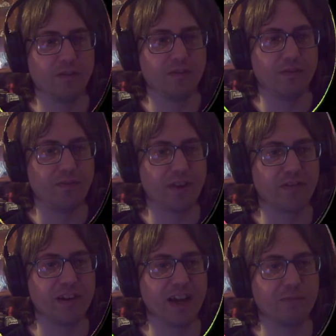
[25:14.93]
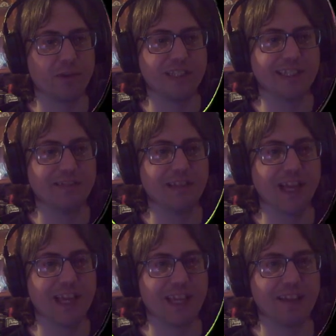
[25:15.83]
figuring out. Why is it so
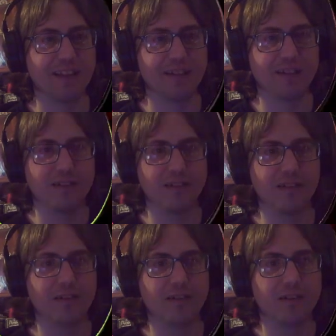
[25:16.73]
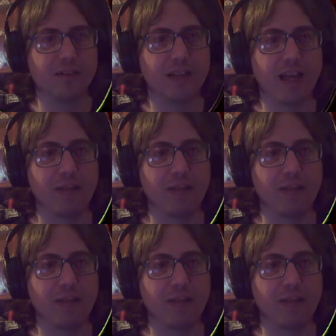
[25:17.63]
laggy? Okay,